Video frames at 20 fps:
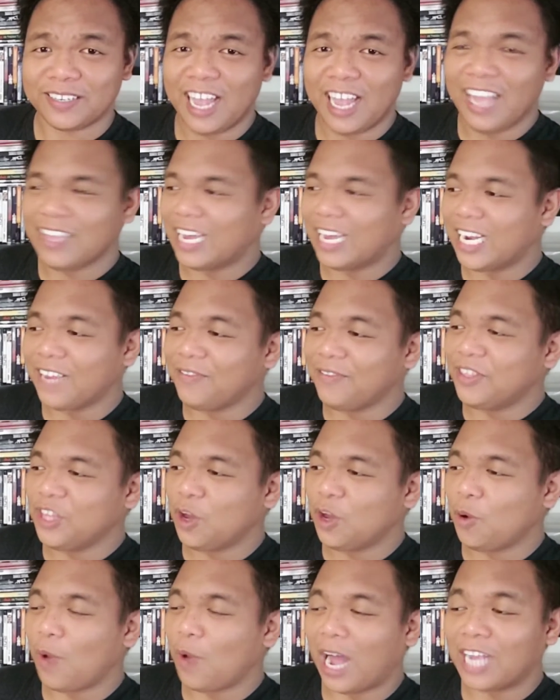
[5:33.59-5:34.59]
that even
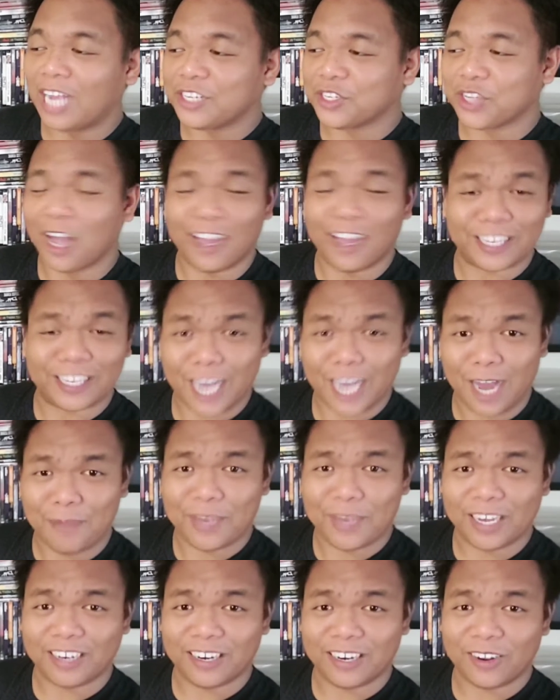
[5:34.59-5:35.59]
though I saw it
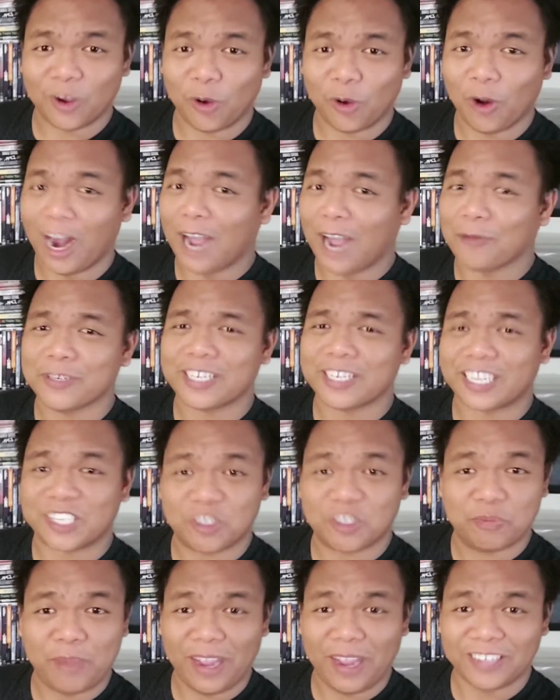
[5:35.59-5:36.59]
coming or I was
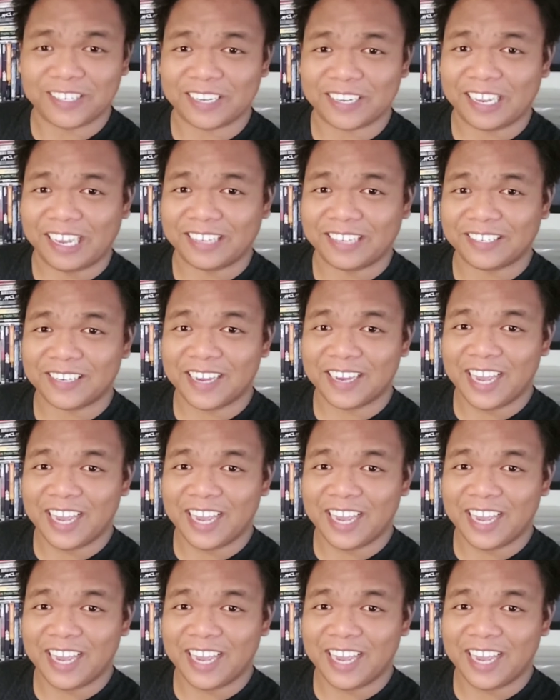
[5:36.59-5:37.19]
expecting it,